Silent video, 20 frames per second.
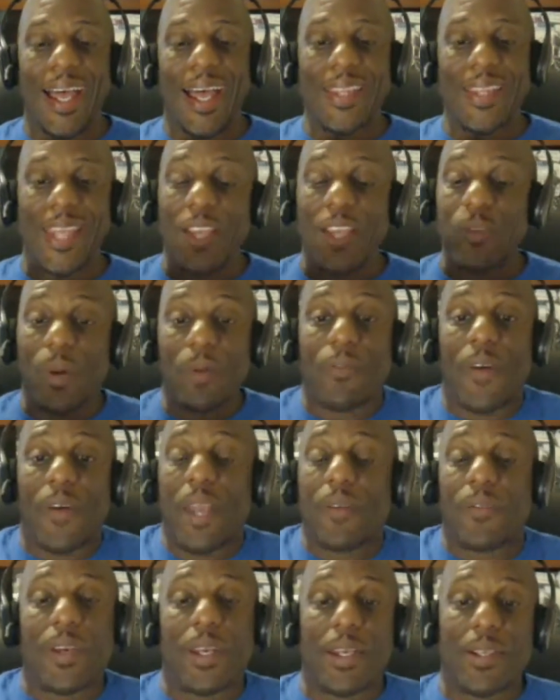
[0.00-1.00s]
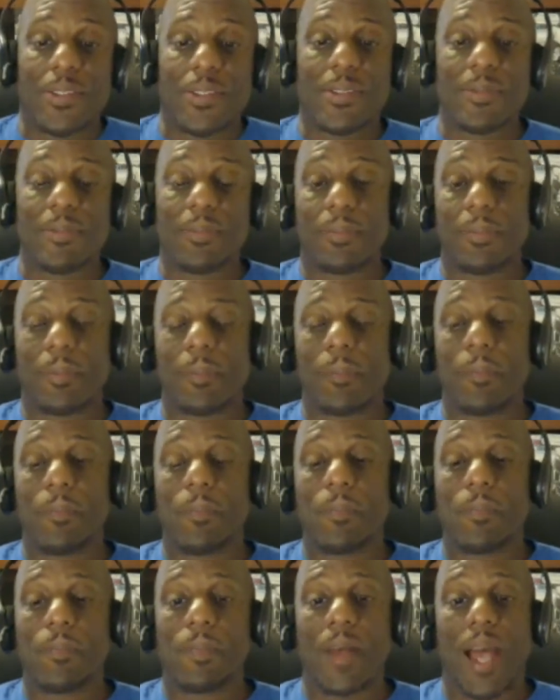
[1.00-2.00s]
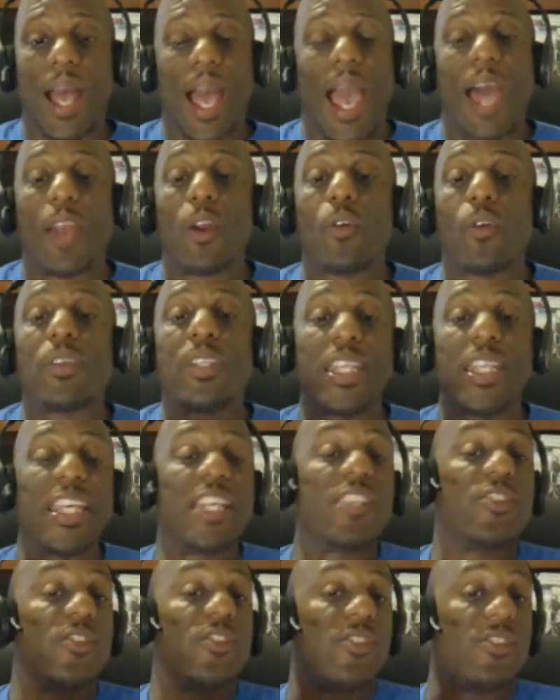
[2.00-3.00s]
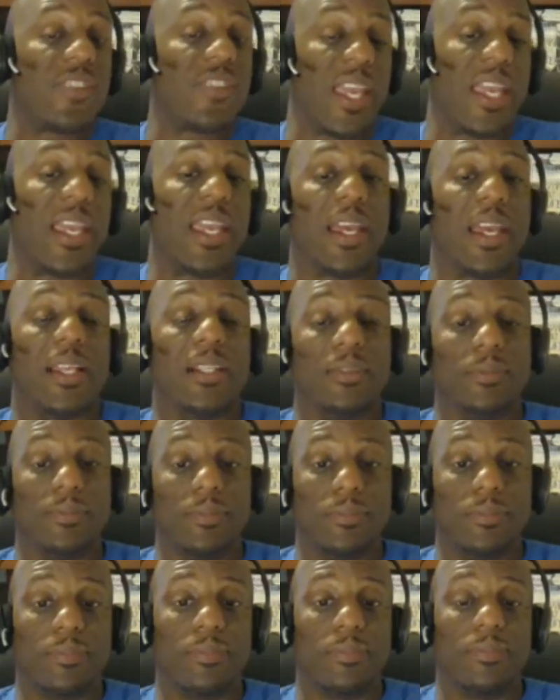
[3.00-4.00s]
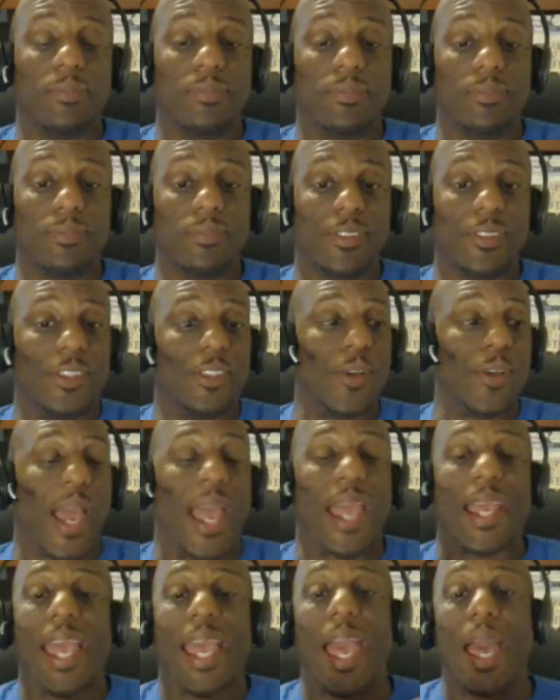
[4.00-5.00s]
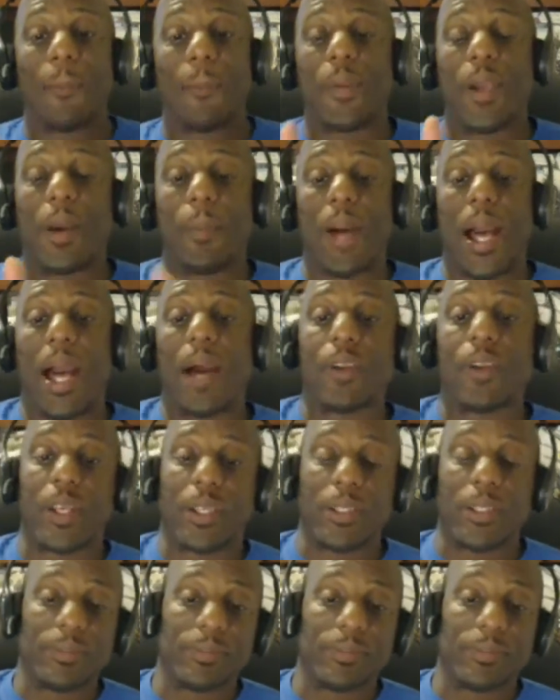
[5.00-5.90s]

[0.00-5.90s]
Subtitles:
That's what faith is. I don't need to see it to act happy about it.